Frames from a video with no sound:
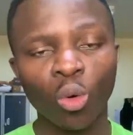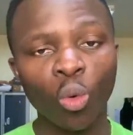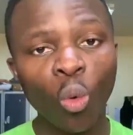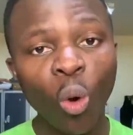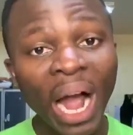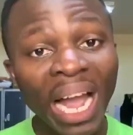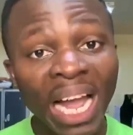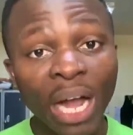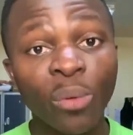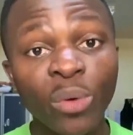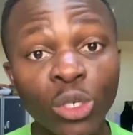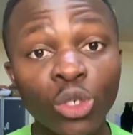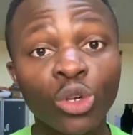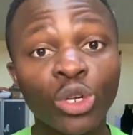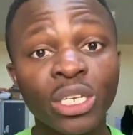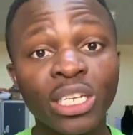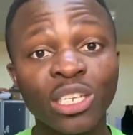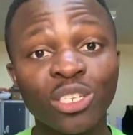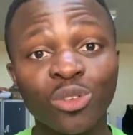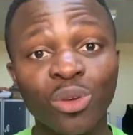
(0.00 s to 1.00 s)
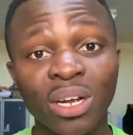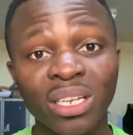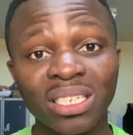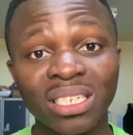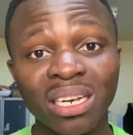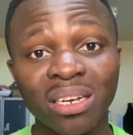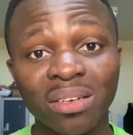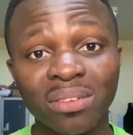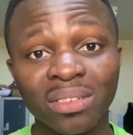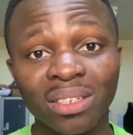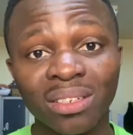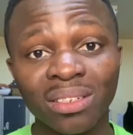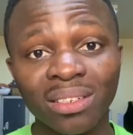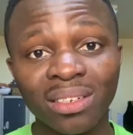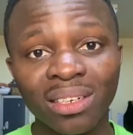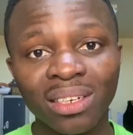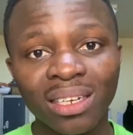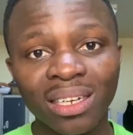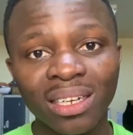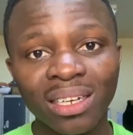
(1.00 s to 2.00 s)
Why are we doing this to ourselves?
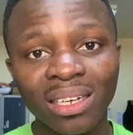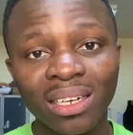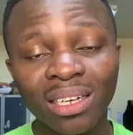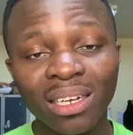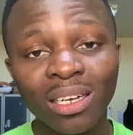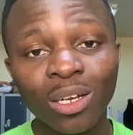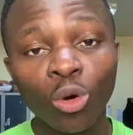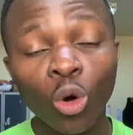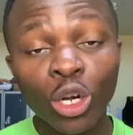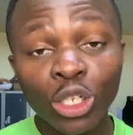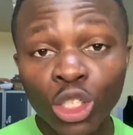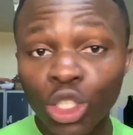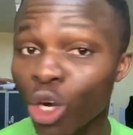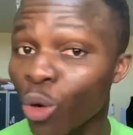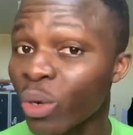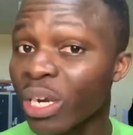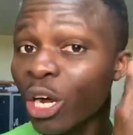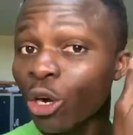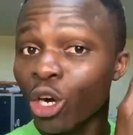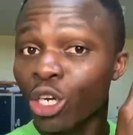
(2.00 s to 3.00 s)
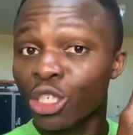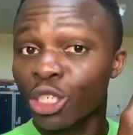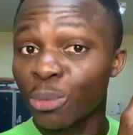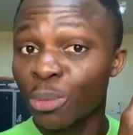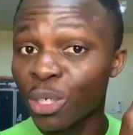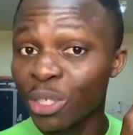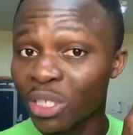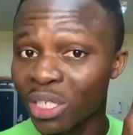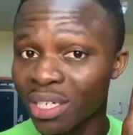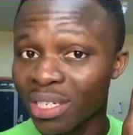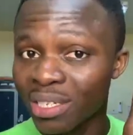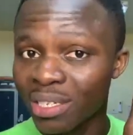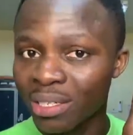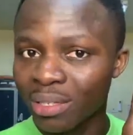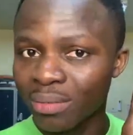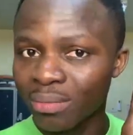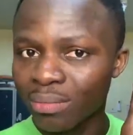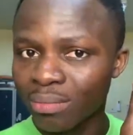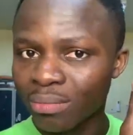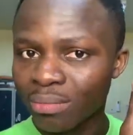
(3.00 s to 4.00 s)
Continue with the contributions
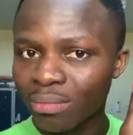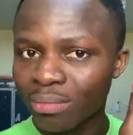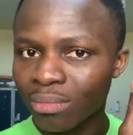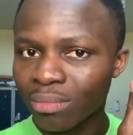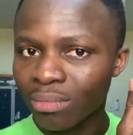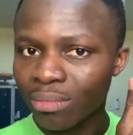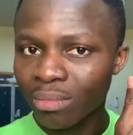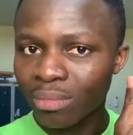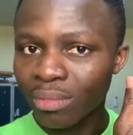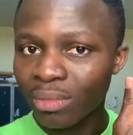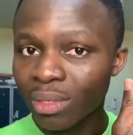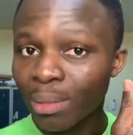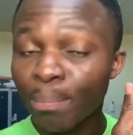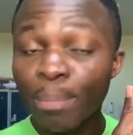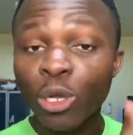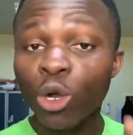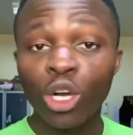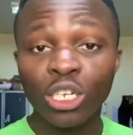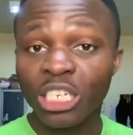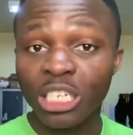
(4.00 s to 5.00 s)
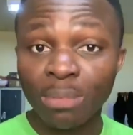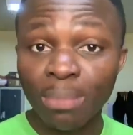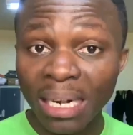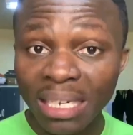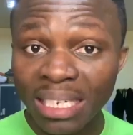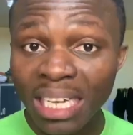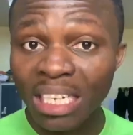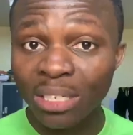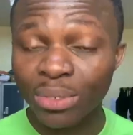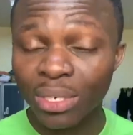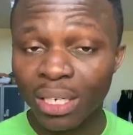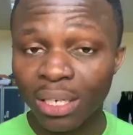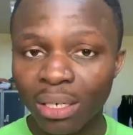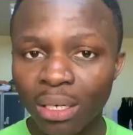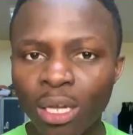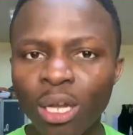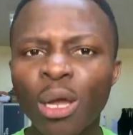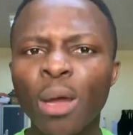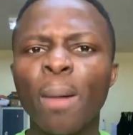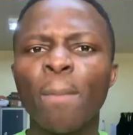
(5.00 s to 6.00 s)
because it's mandatory,
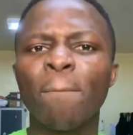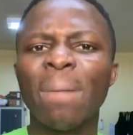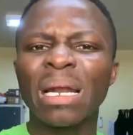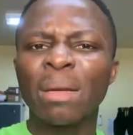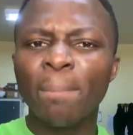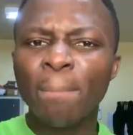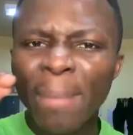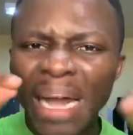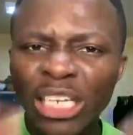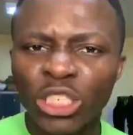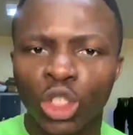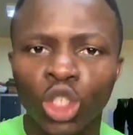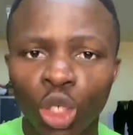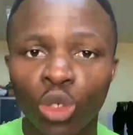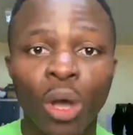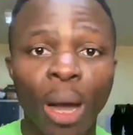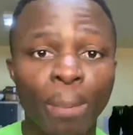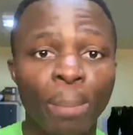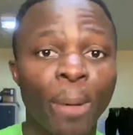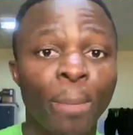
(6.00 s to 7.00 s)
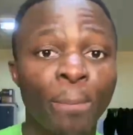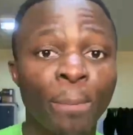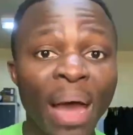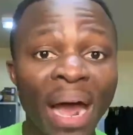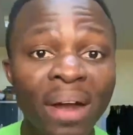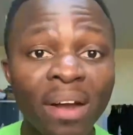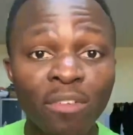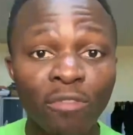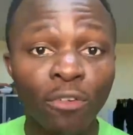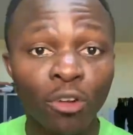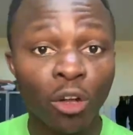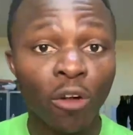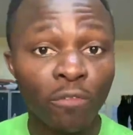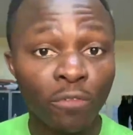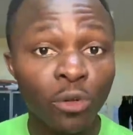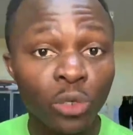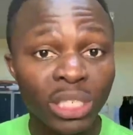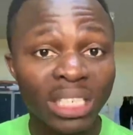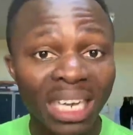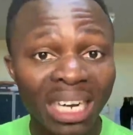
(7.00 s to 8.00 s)
but make sure you are preparing for your
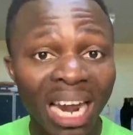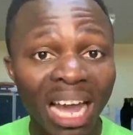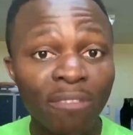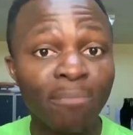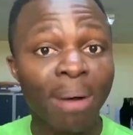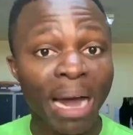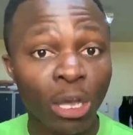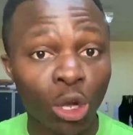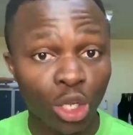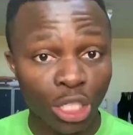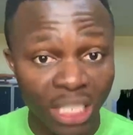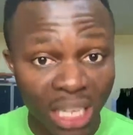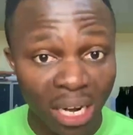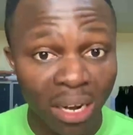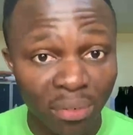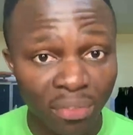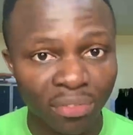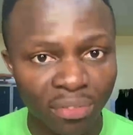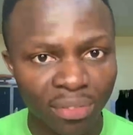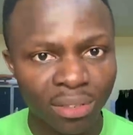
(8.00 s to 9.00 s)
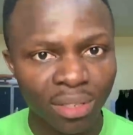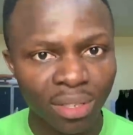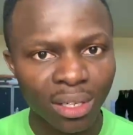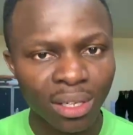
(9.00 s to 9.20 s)
future life by yourself.